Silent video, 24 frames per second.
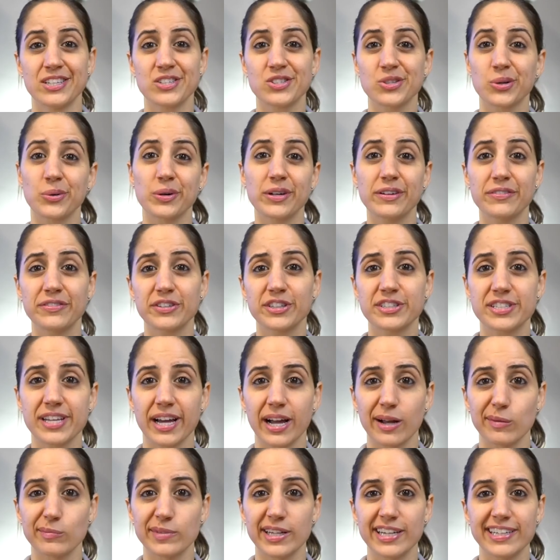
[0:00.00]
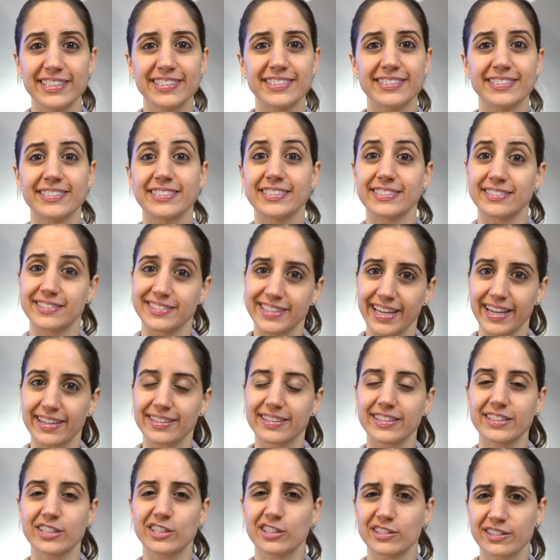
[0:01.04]
So what if your timeline doesn't
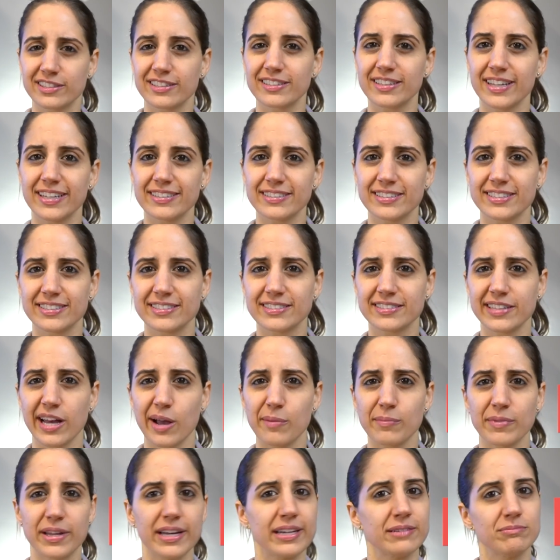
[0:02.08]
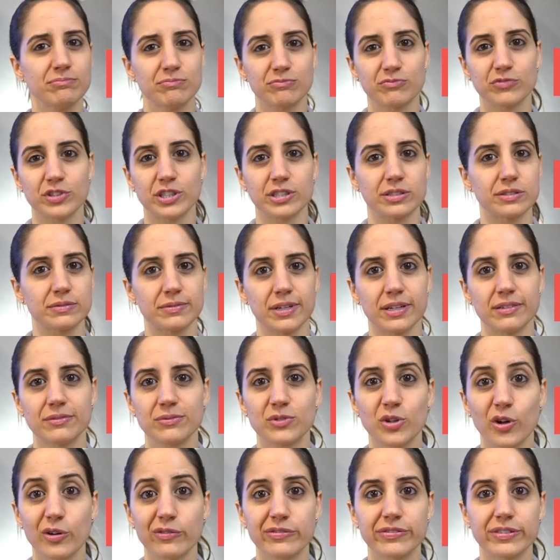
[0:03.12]
exactly look like this timeline? First of all,
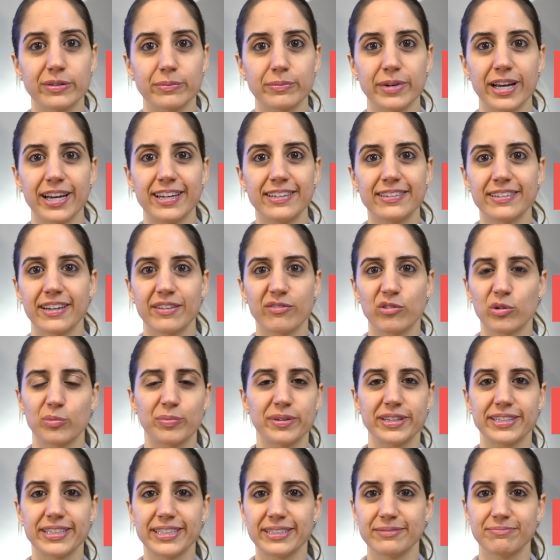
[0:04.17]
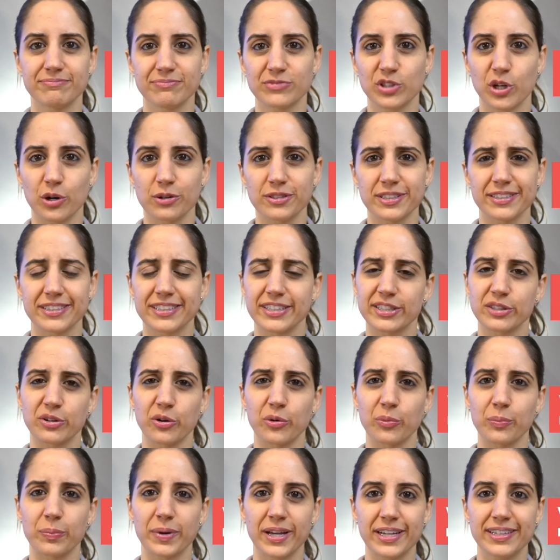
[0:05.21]
don't feel bad. Everybody goes at their
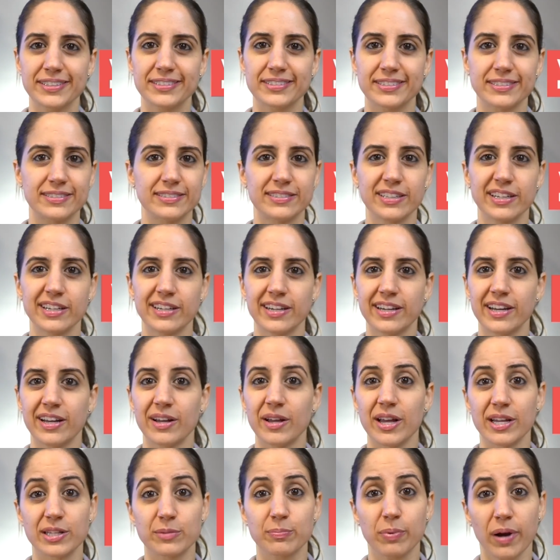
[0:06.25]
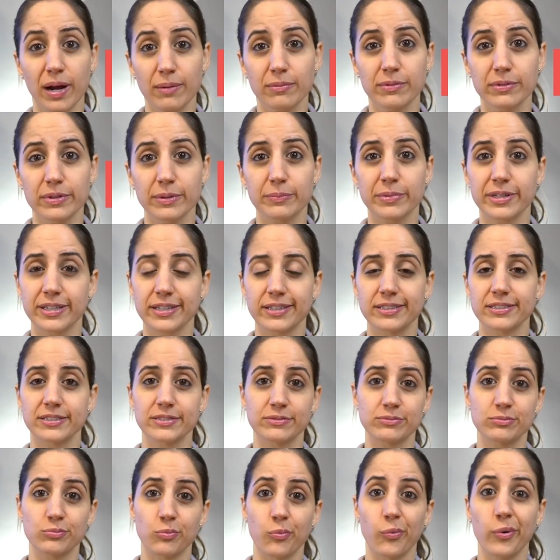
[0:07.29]
own pace, and it's probably because
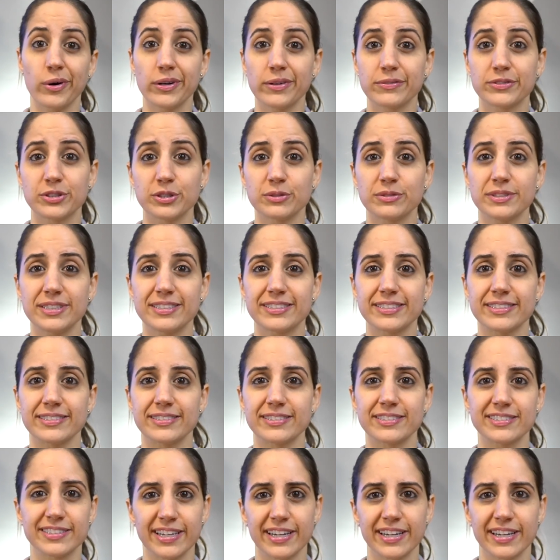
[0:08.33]
of one of two reasons.